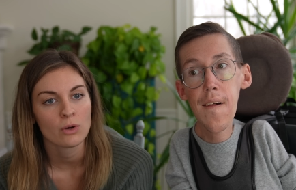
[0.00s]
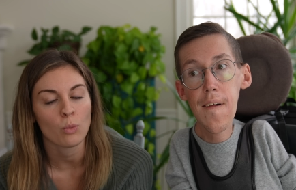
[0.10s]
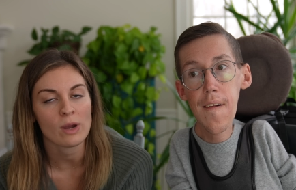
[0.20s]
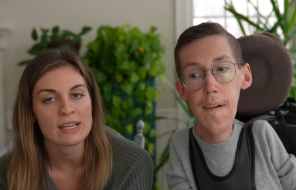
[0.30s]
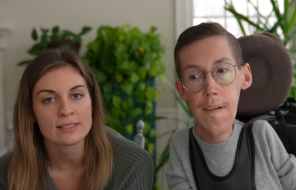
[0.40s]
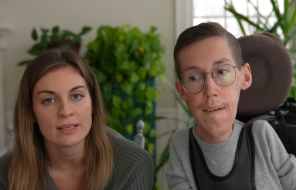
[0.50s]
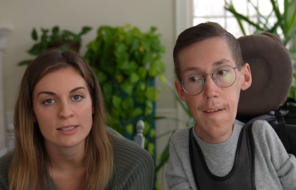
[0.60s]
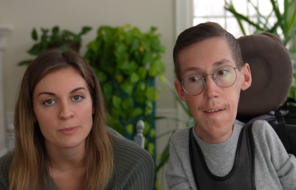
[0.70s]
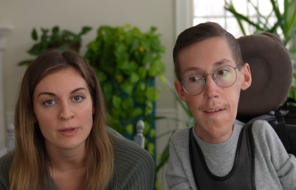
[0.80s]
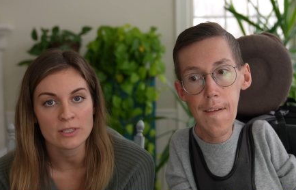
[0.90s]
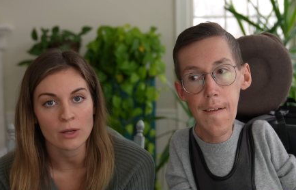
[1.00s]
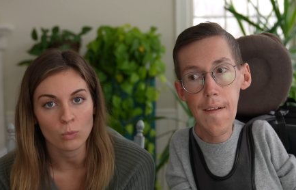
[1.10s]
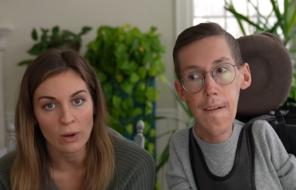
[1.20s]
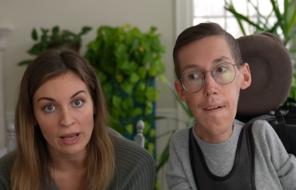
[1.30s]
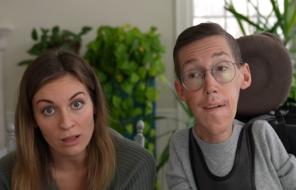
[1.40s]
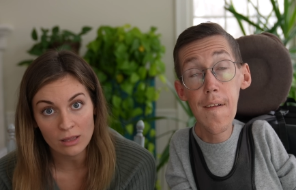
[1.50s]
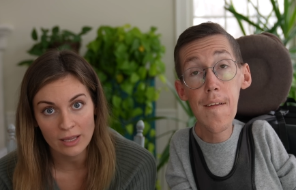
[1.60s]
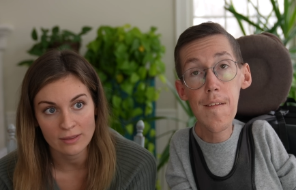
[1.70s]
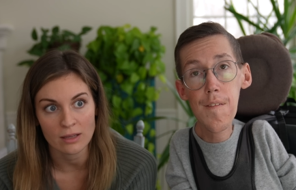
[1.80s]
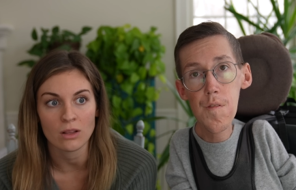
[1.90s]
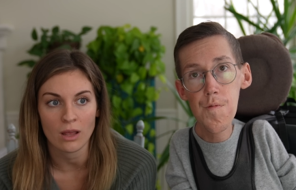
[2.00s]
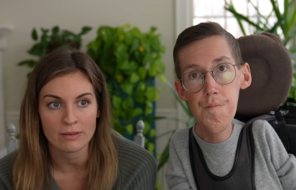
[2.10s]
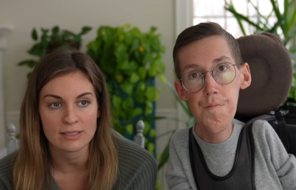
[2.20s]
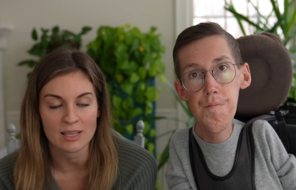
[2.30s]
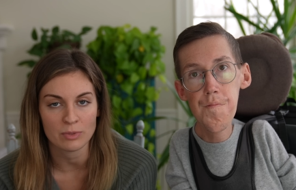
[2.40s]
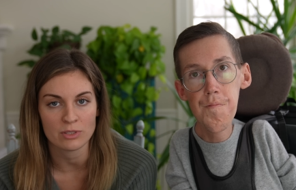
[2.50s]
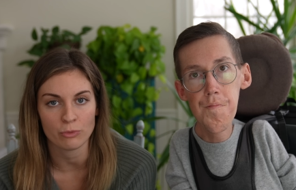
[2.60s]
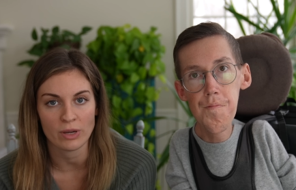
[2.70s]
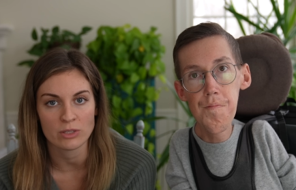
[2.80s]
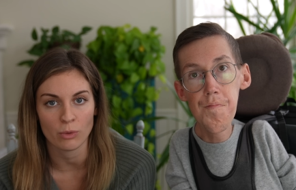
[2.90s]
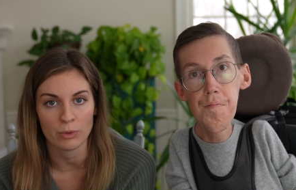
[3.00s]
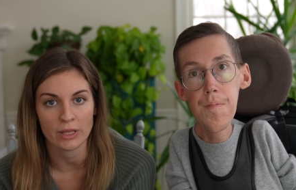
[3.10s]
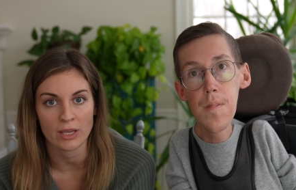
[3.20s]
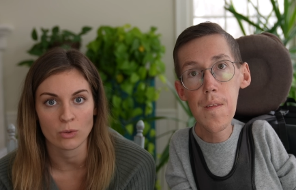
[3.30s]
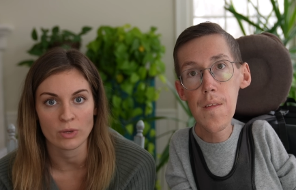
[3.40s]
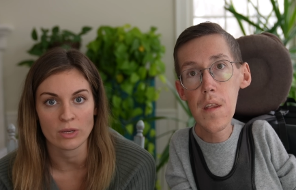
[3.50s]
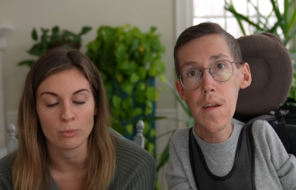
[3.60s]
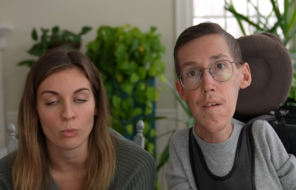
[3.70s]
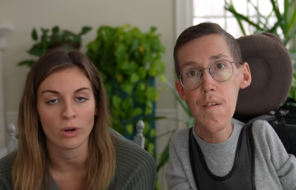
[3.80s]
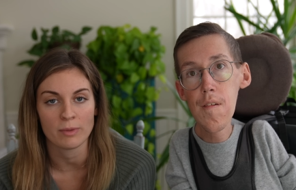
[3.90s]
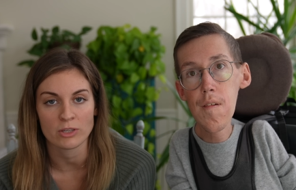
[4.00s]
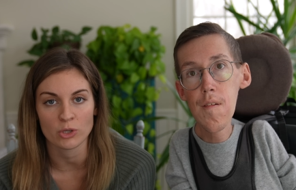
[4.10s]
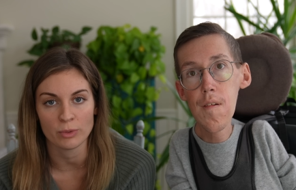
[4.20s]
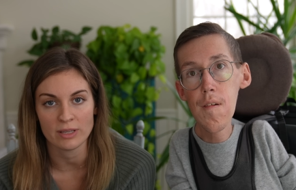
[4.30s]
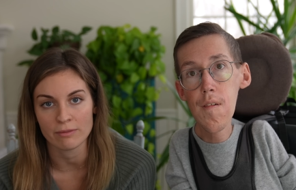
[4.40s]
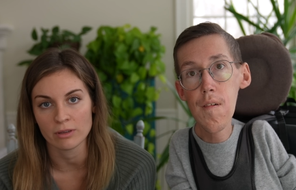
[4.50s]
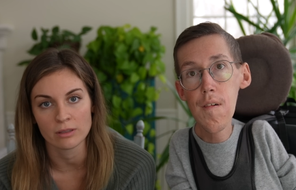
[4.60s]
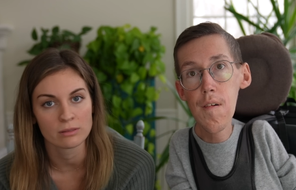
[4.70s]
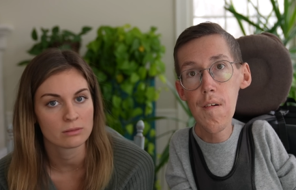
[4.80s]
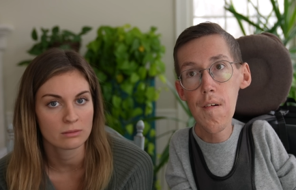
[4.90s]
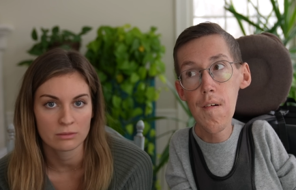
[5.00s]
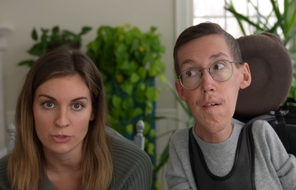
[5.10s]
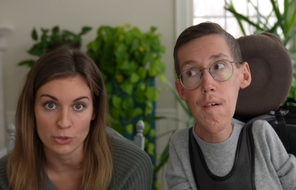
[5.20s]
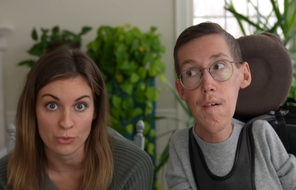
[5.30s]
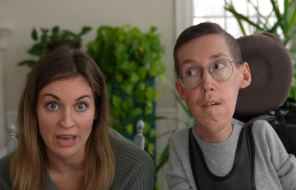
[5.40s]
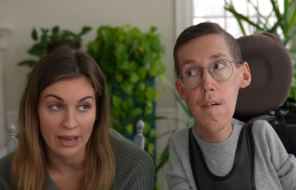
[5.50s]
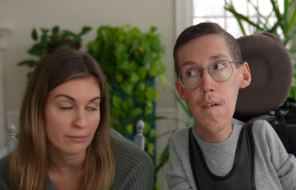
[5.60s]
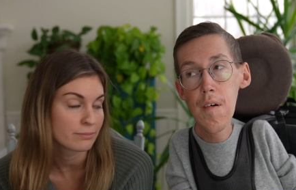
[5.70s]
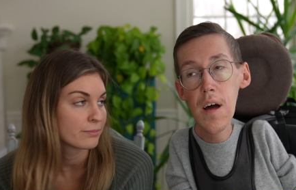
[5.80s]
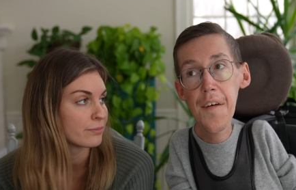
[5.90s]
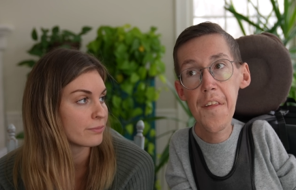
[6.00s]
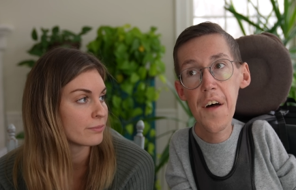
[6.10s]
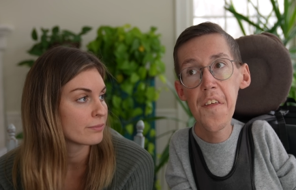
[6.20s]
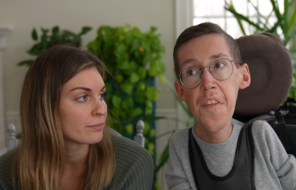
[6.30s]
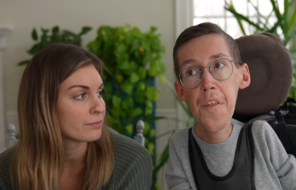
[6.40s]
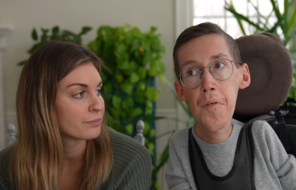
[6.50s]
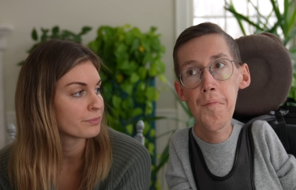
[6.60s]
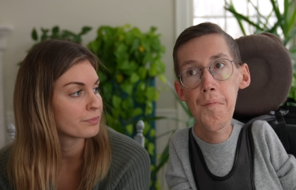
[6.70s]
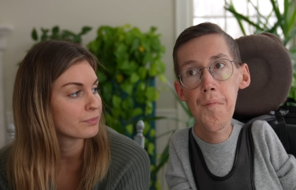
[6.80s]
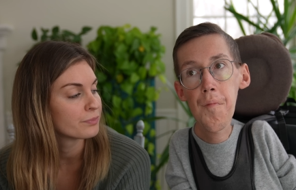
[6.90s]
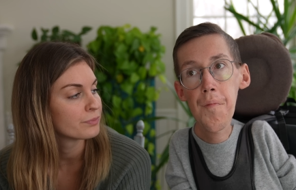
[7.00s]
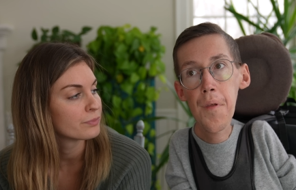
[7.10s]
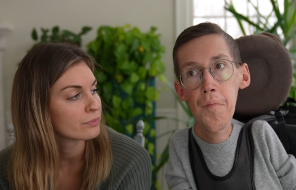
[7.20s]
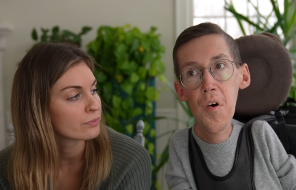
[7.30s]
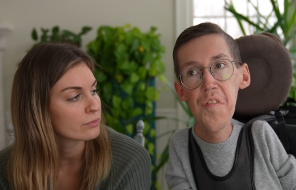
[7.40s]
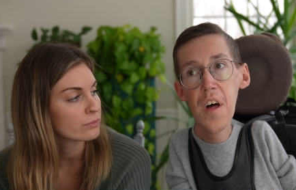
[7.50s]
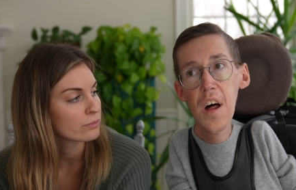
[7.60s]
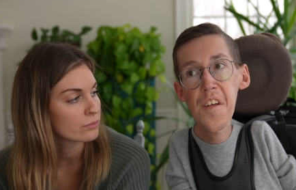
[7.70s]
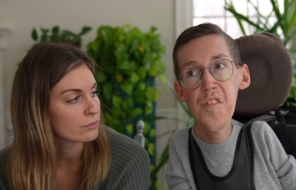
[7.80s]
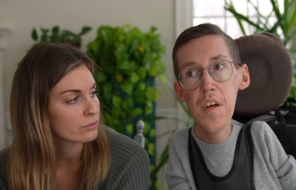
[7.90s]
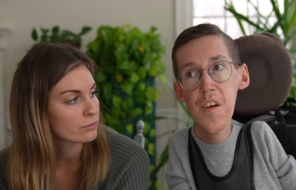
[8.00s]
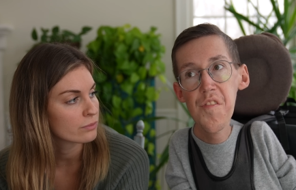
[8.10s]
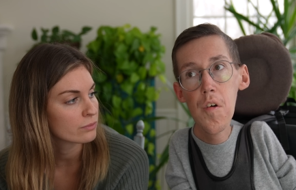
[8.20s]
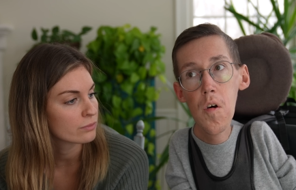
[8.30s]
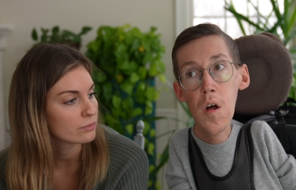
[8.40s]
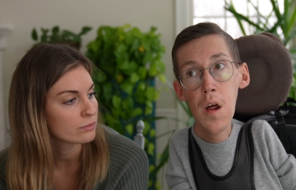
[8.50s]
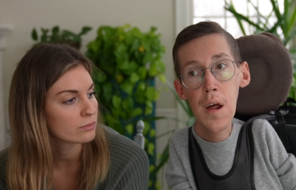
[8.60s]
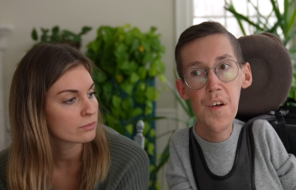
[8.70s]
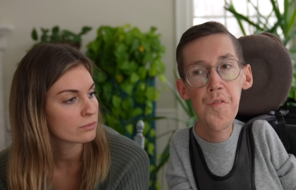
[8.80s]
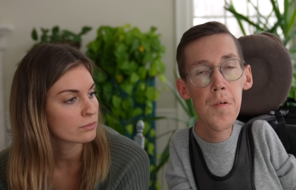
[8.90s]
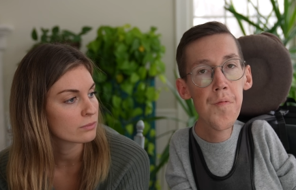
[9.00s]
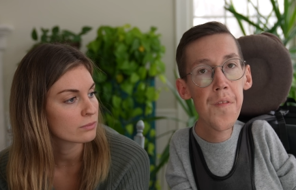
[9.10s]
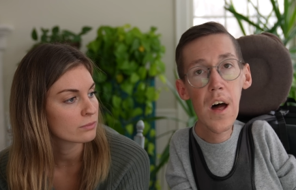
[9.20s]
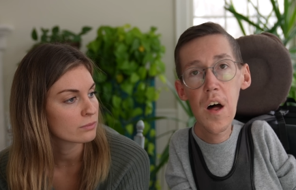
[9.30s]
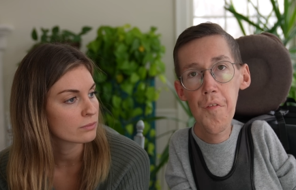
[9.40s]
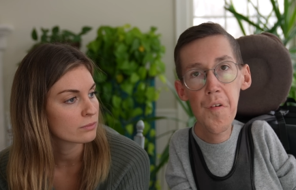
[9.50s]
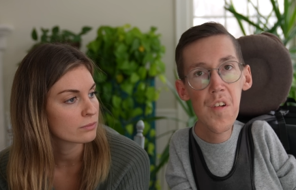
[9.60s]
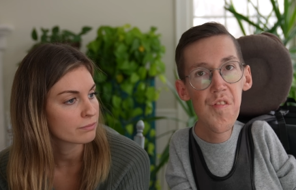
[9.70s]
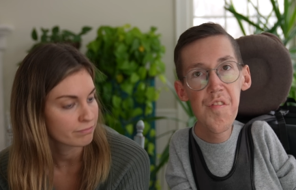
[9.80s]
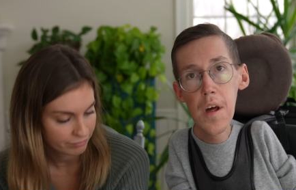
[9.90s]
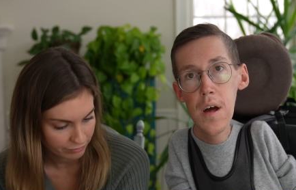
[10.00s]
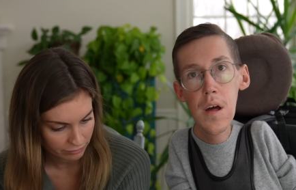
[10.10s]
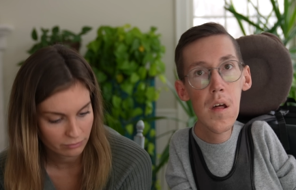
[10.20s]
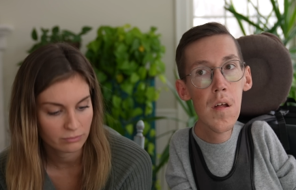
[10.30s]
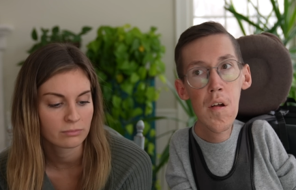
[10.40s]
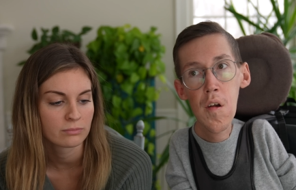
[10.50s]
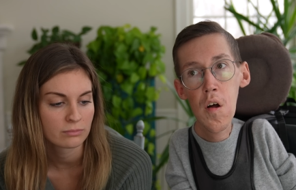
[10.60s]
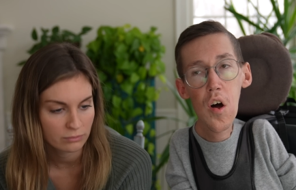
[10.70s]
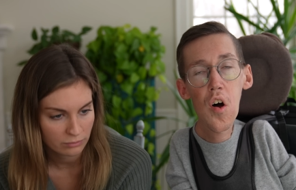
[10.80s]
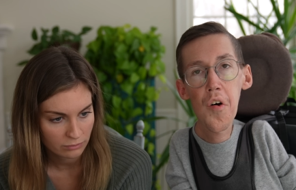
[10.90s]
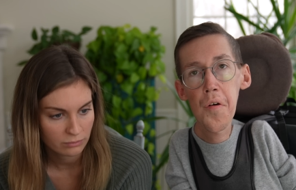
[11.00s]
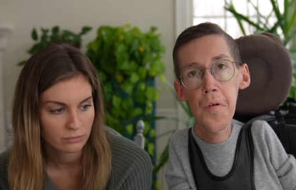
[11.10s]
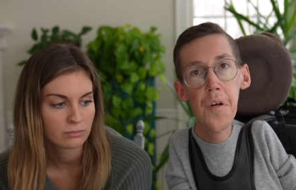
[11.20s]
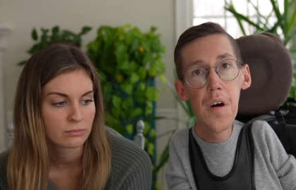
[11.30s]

Speaker 1: ways that it's been done well, and then a lot of examples of ways where we're like, we want to make sure we never do that.
Speaker 2: And I think the the most honest answer is we've not reached a hard